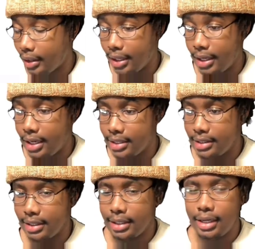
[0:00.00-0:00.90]
has
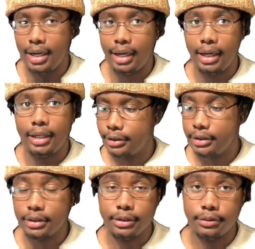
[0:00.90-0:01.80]
like a high
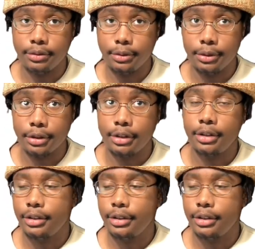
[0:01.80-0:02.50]
skill floor.